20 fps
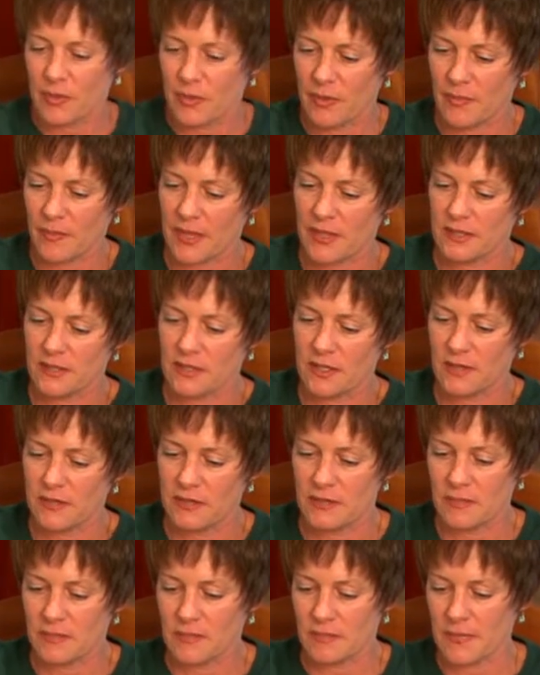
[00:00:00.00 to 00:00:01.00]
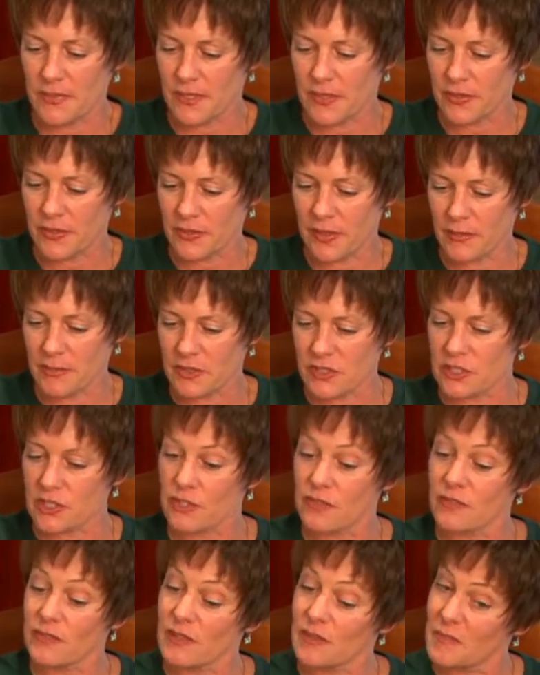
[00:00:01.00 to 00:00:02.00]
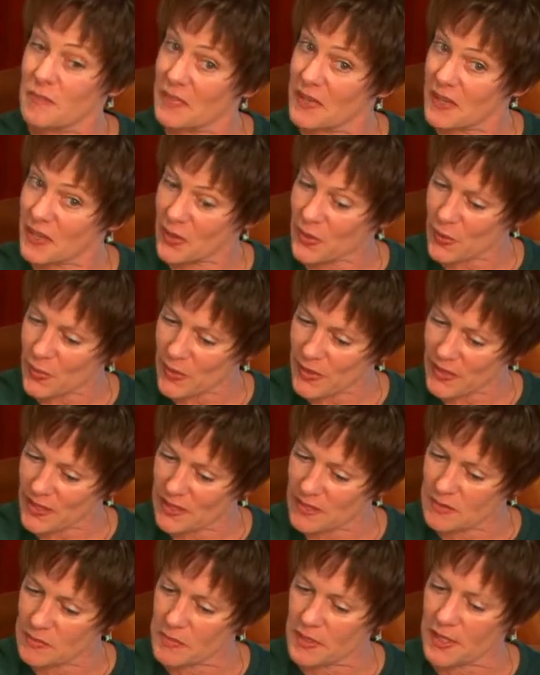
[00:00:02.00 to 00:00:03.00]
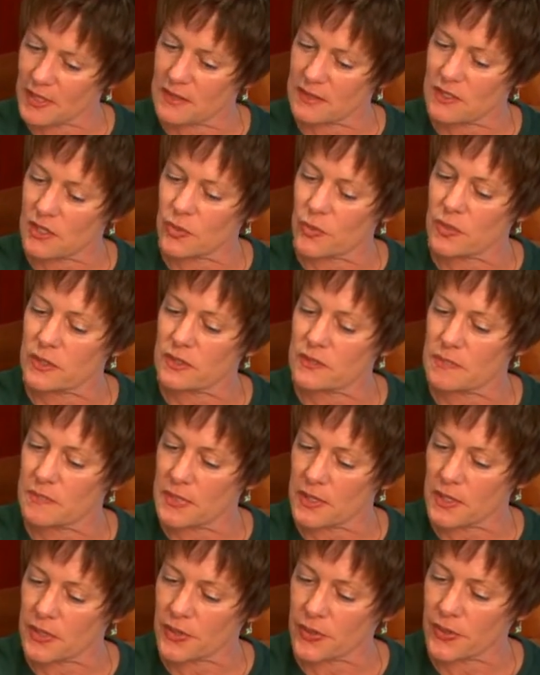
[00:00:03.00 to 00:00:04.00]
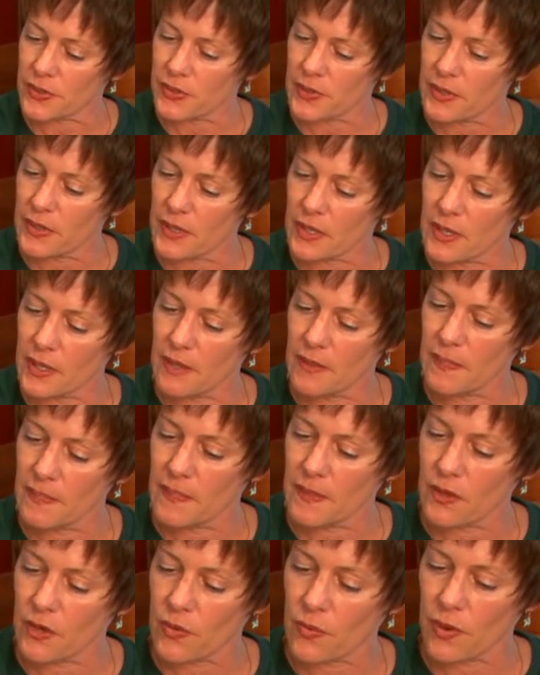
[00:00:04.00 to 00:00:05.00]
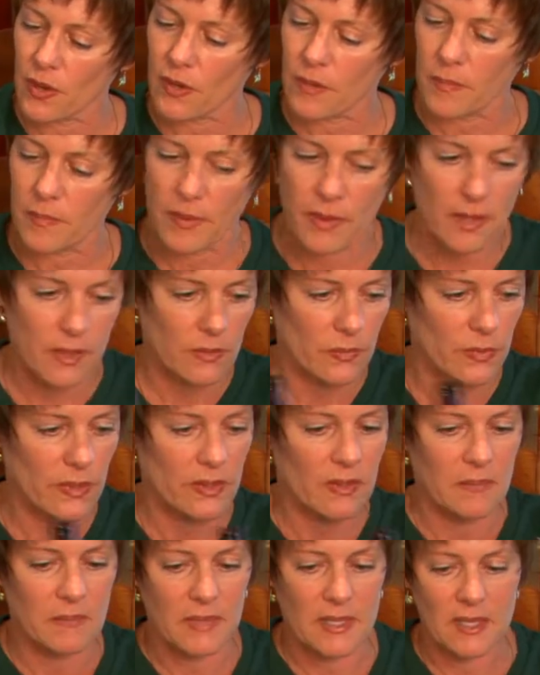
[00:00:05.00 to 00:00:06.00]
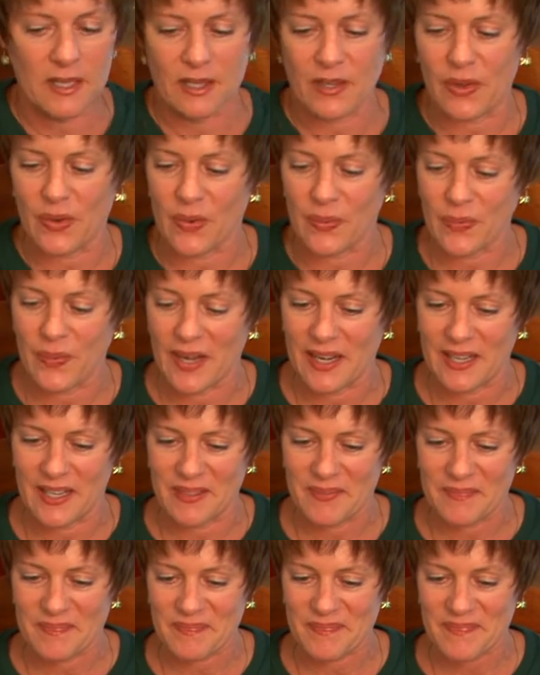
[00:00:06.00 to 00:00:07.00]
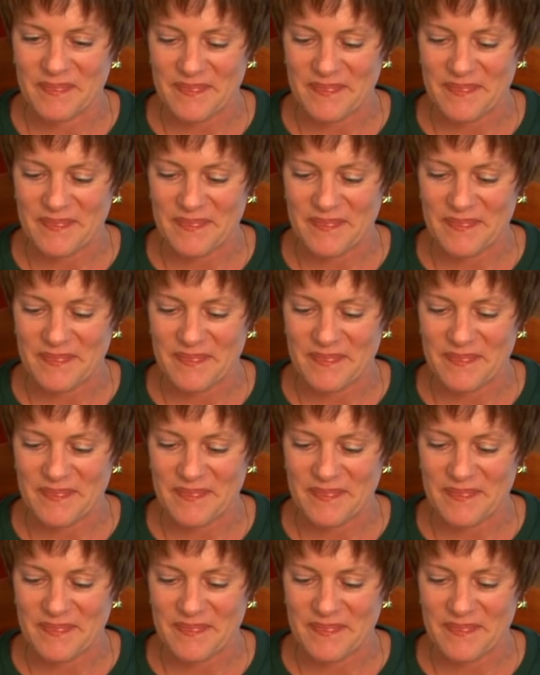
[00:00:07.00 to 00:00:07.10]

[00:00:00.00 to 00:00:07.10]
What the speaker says: Pour myself some beer. I'm serving beer with this, being there was beer in the crock pot with the meat already.